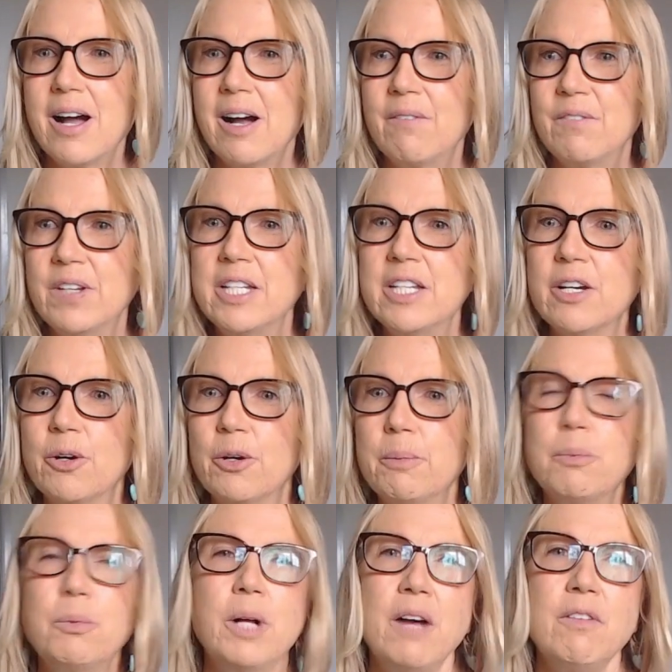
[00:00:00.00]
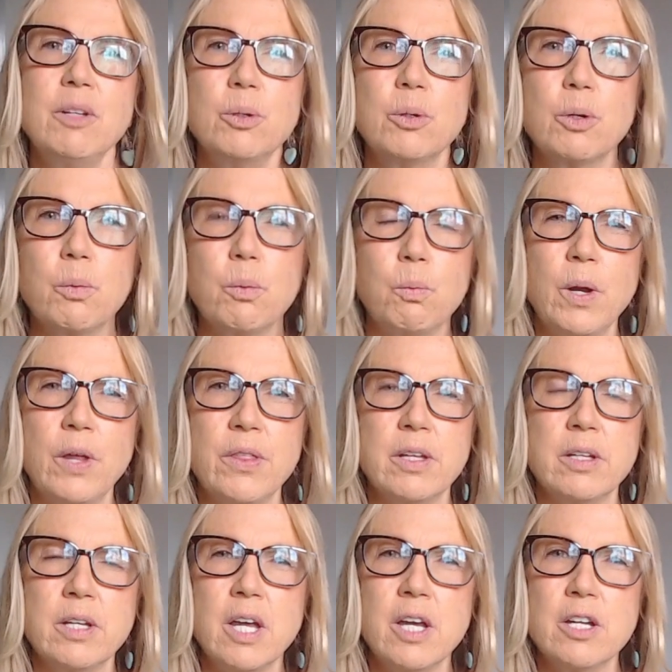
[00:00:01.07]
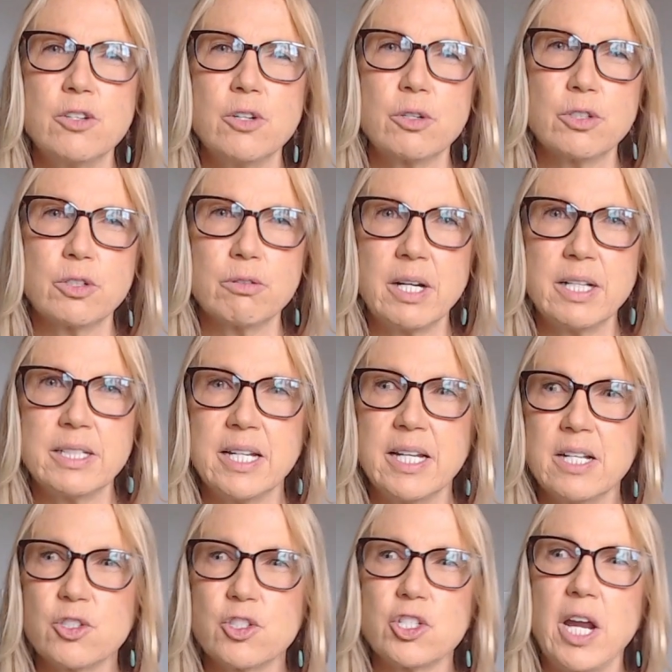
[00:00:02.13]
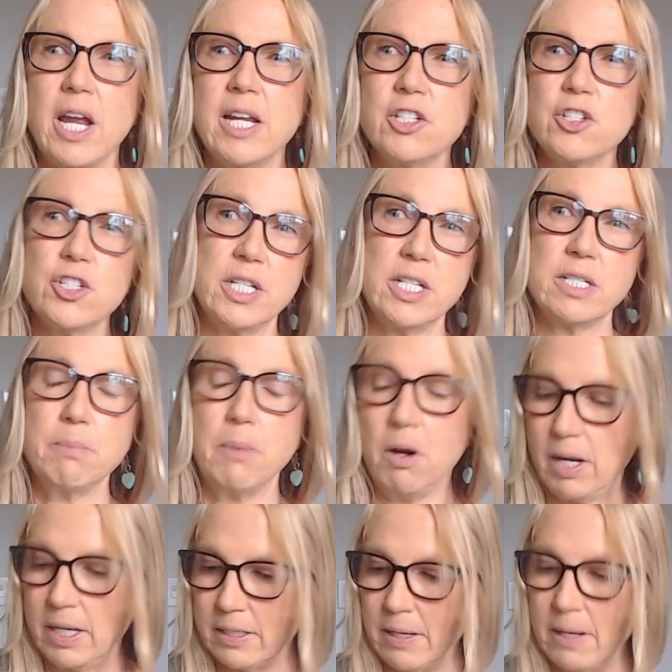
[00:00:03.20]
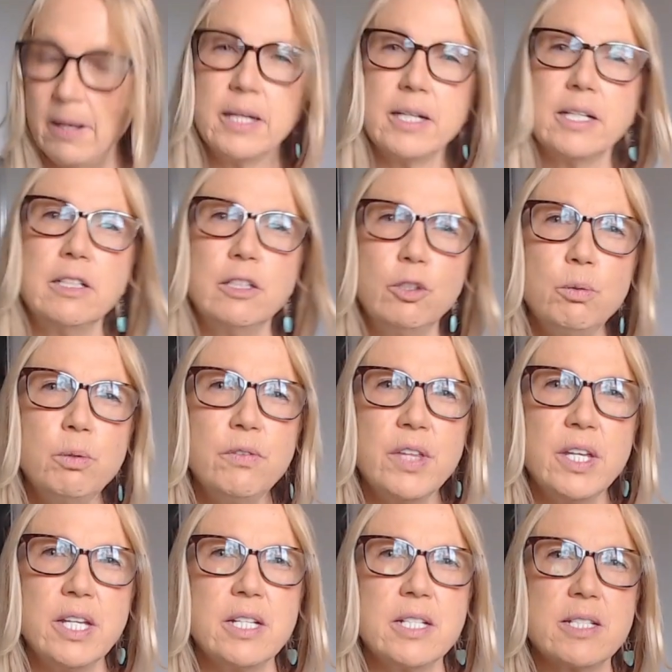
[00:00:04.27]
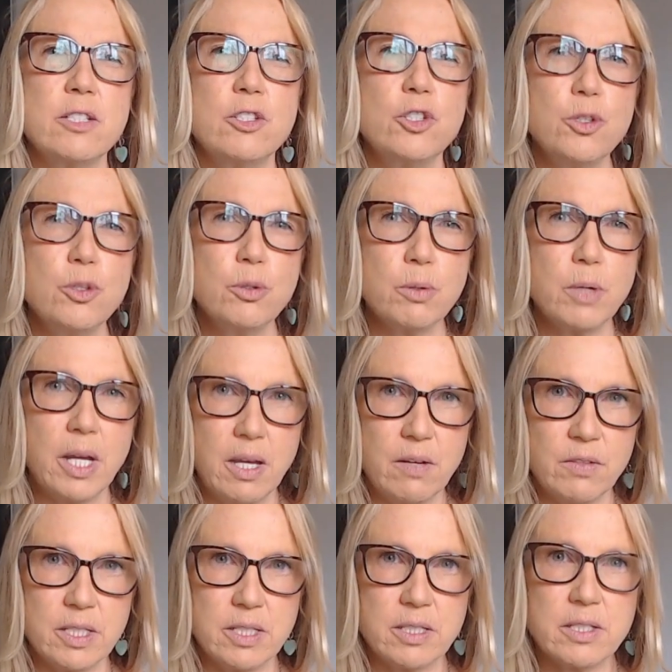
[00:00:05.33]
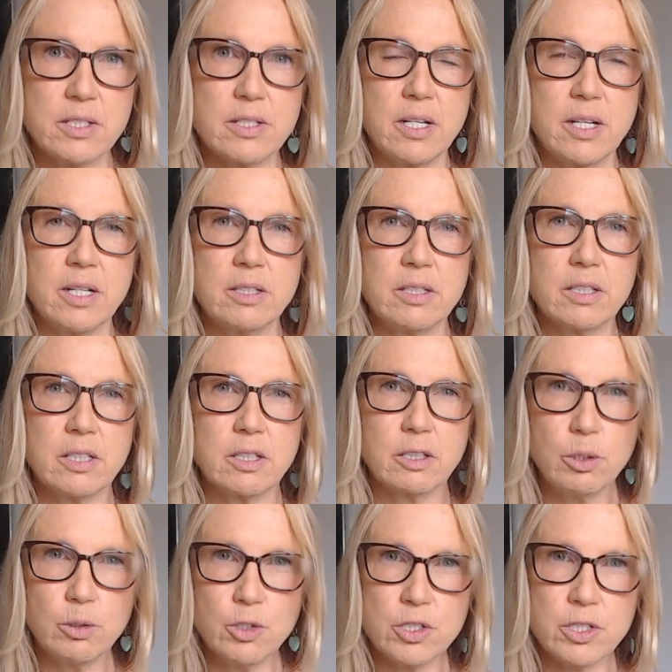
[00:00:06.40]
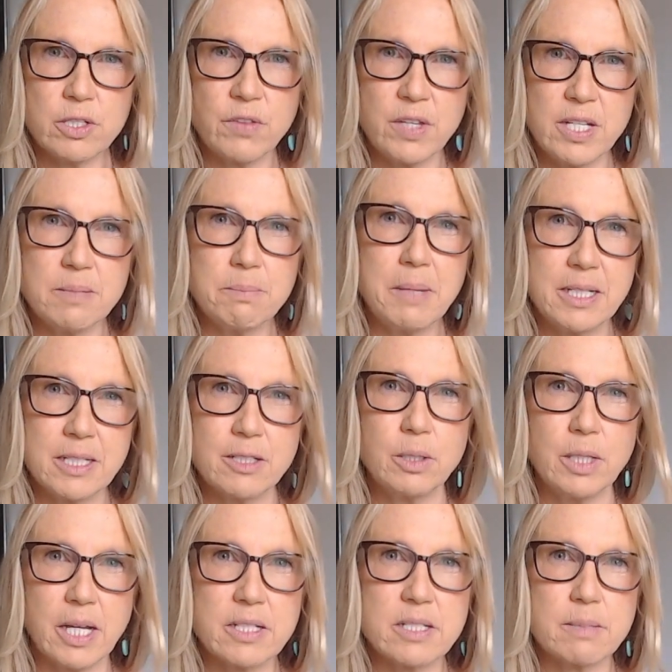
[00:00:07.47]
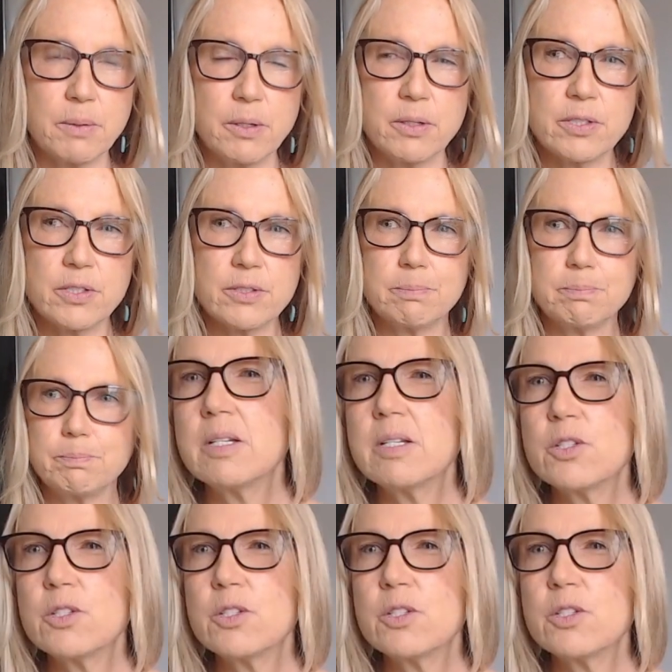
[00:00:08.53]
video, but we'll have a look whether Dr. Grande has changed his mind in lieu of these new evidence and the conclusions of these medical experts.